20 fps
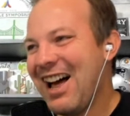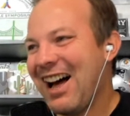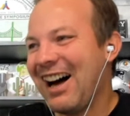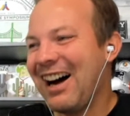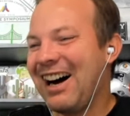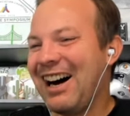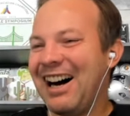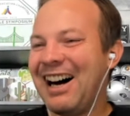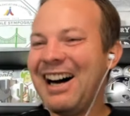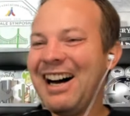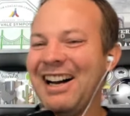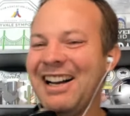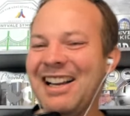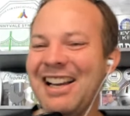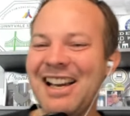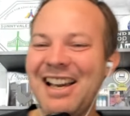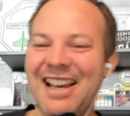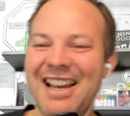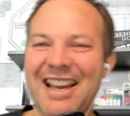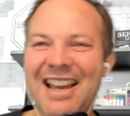Uh,
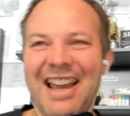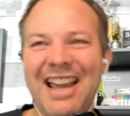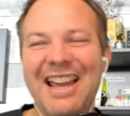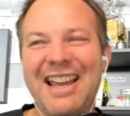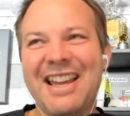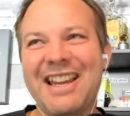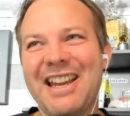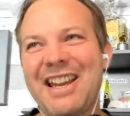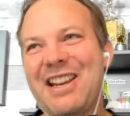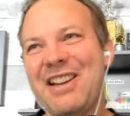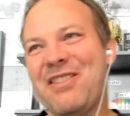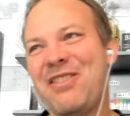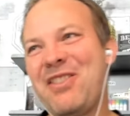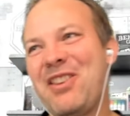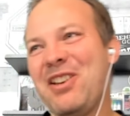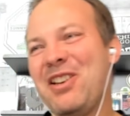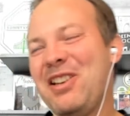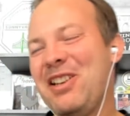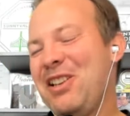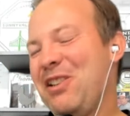
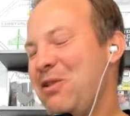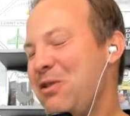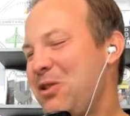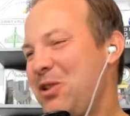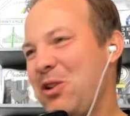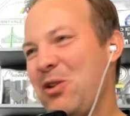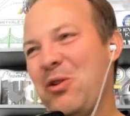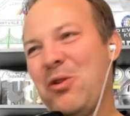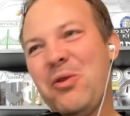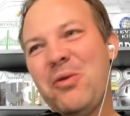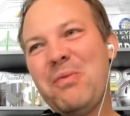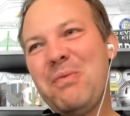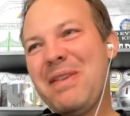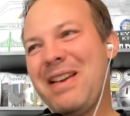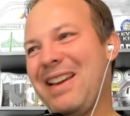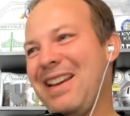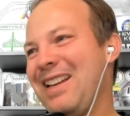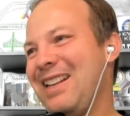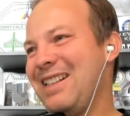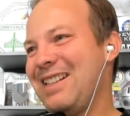the YouTube
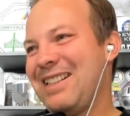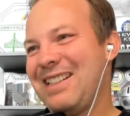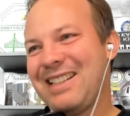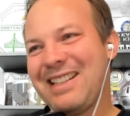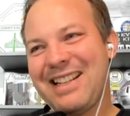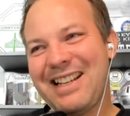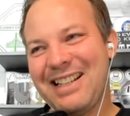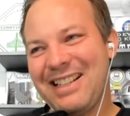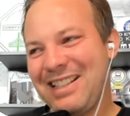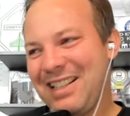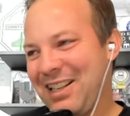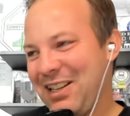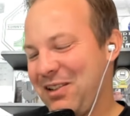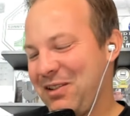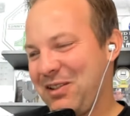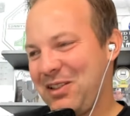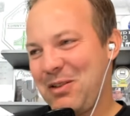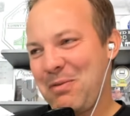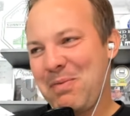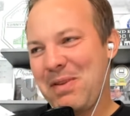is
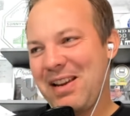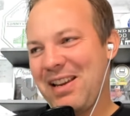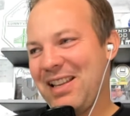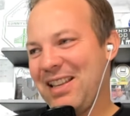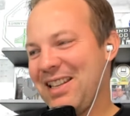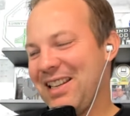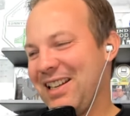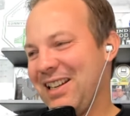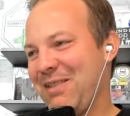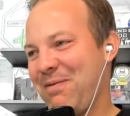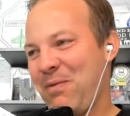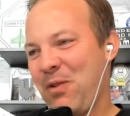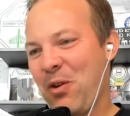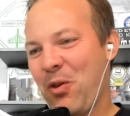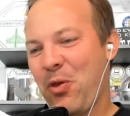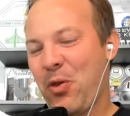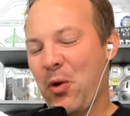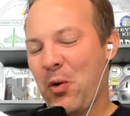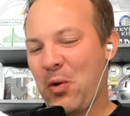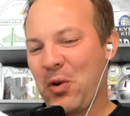continues to be the the
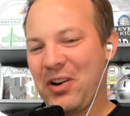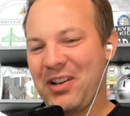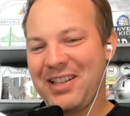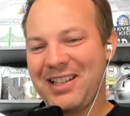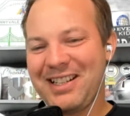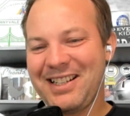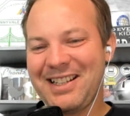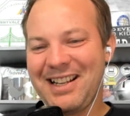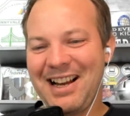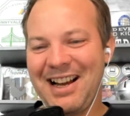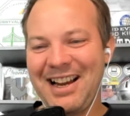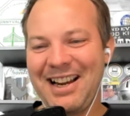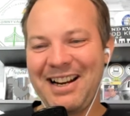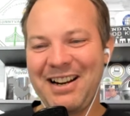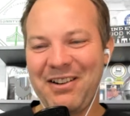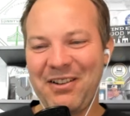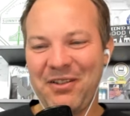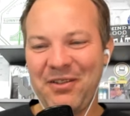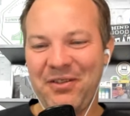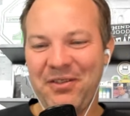thorn in the side
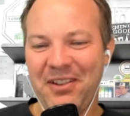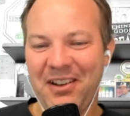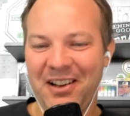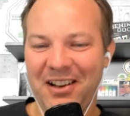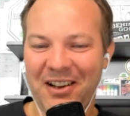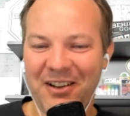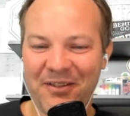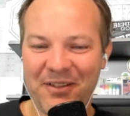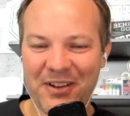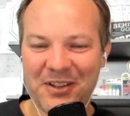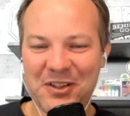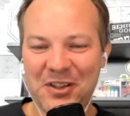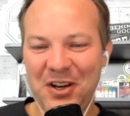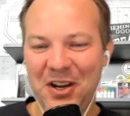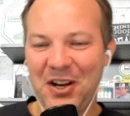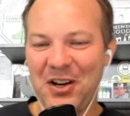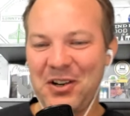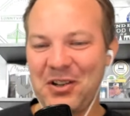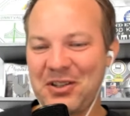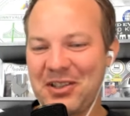of uh, of
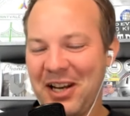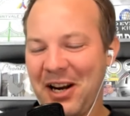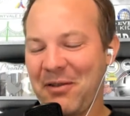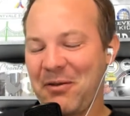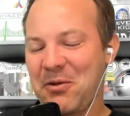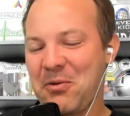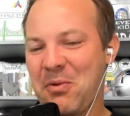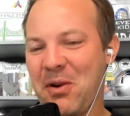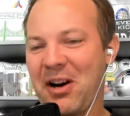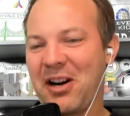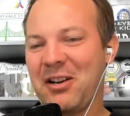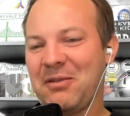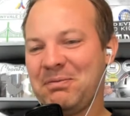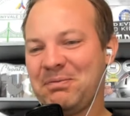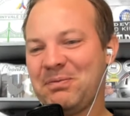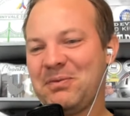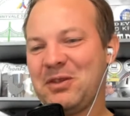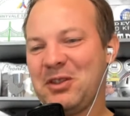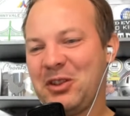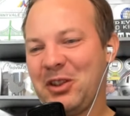educators everywhere.
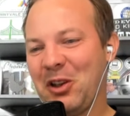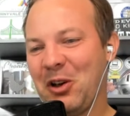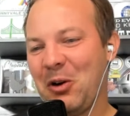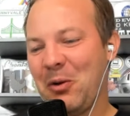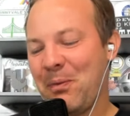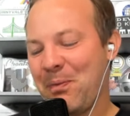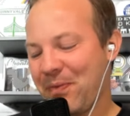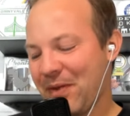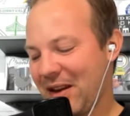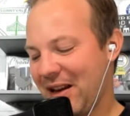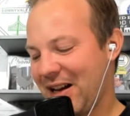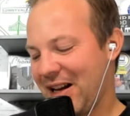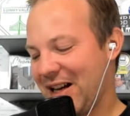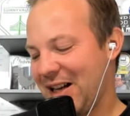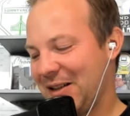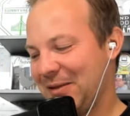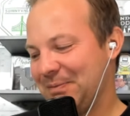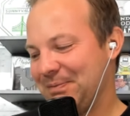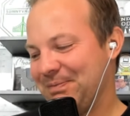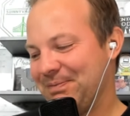So
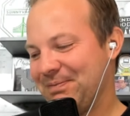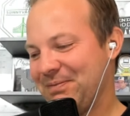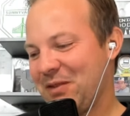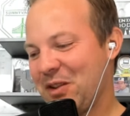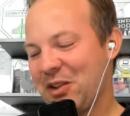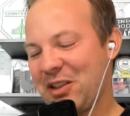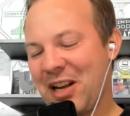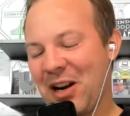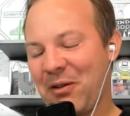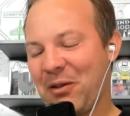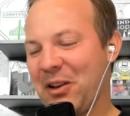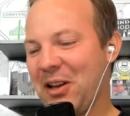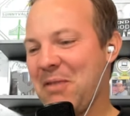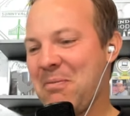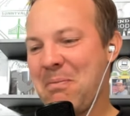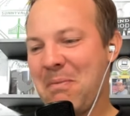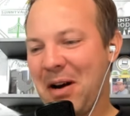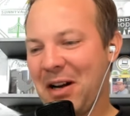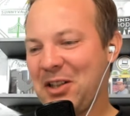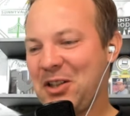um, there's not really
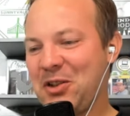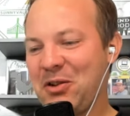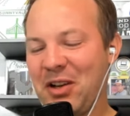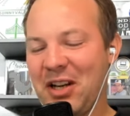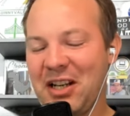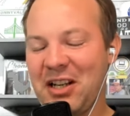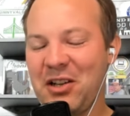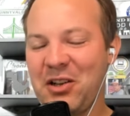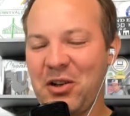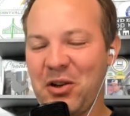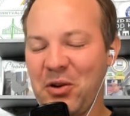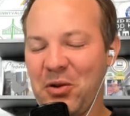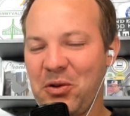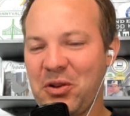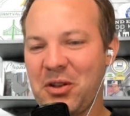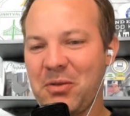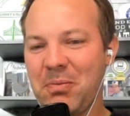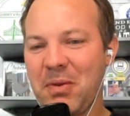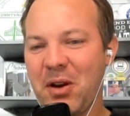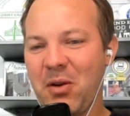much you need to do.
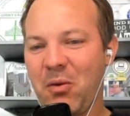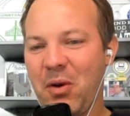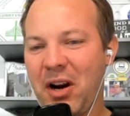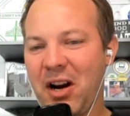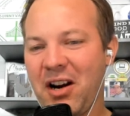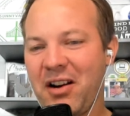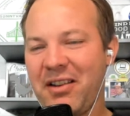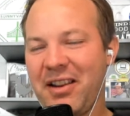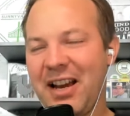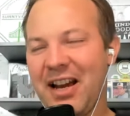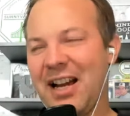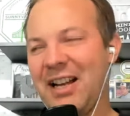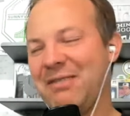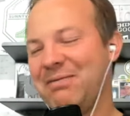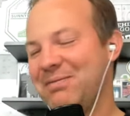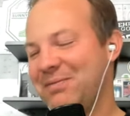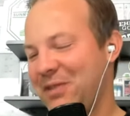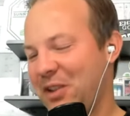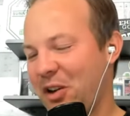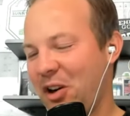Just be aware that
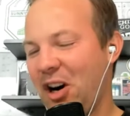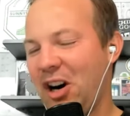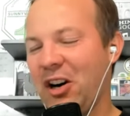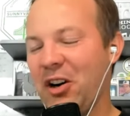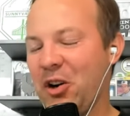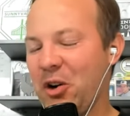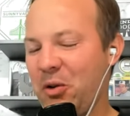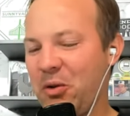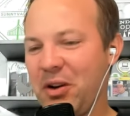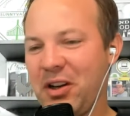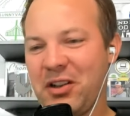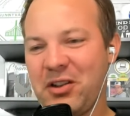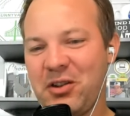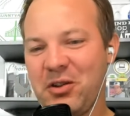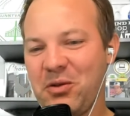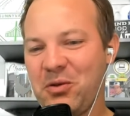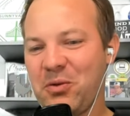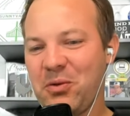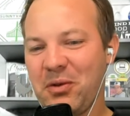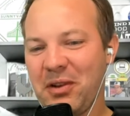there are known
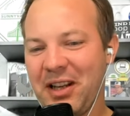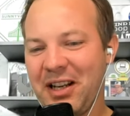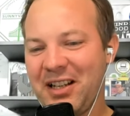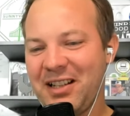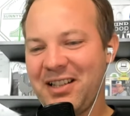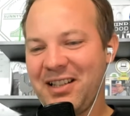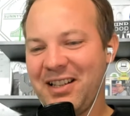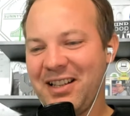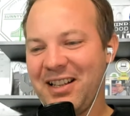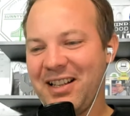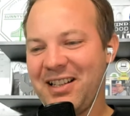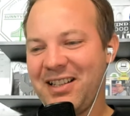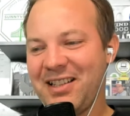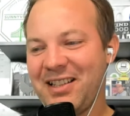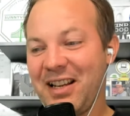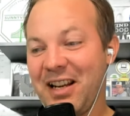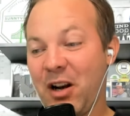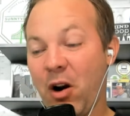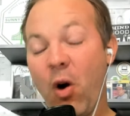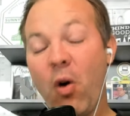issues related to this,
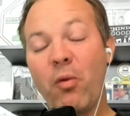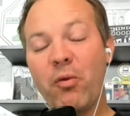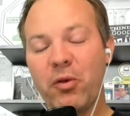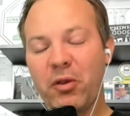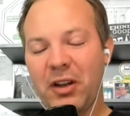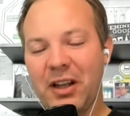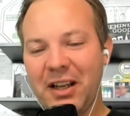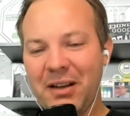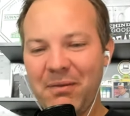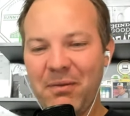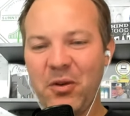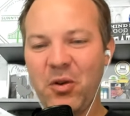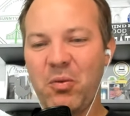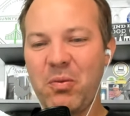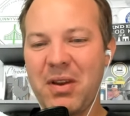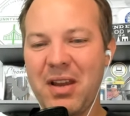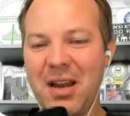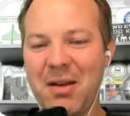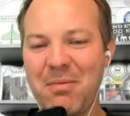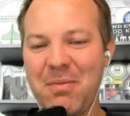and hopefully there'll
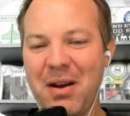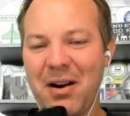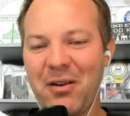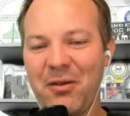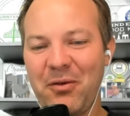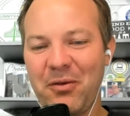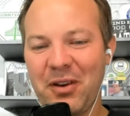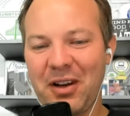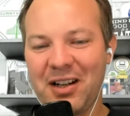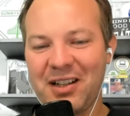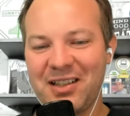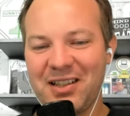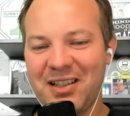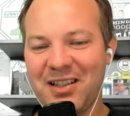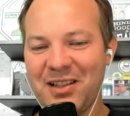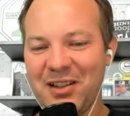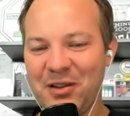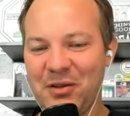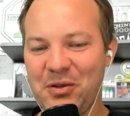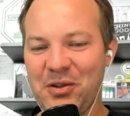be a better fix and
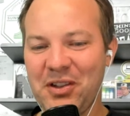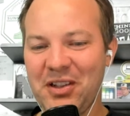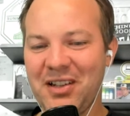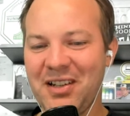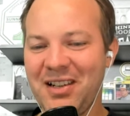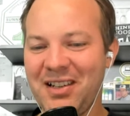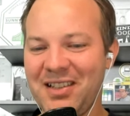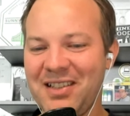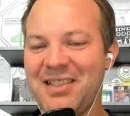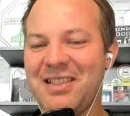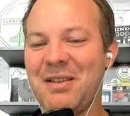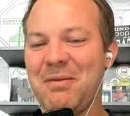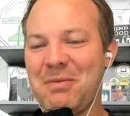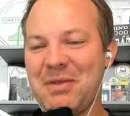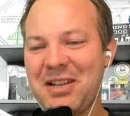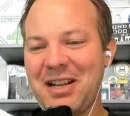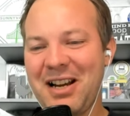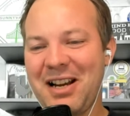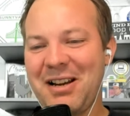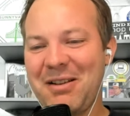solution
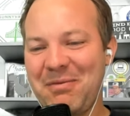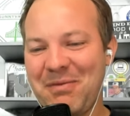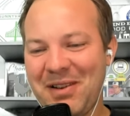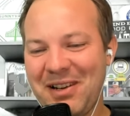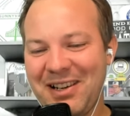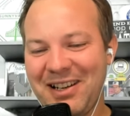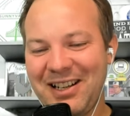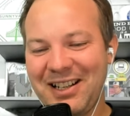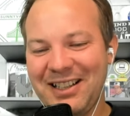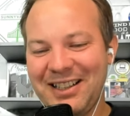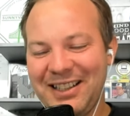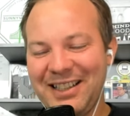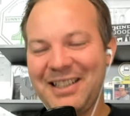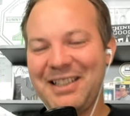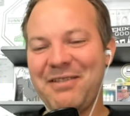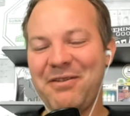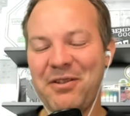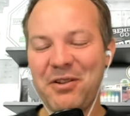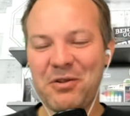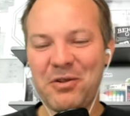sometime uh, in
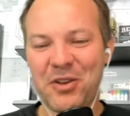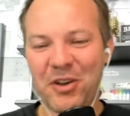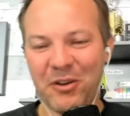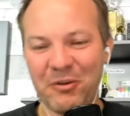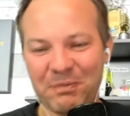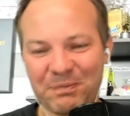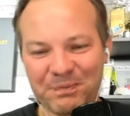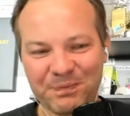the future.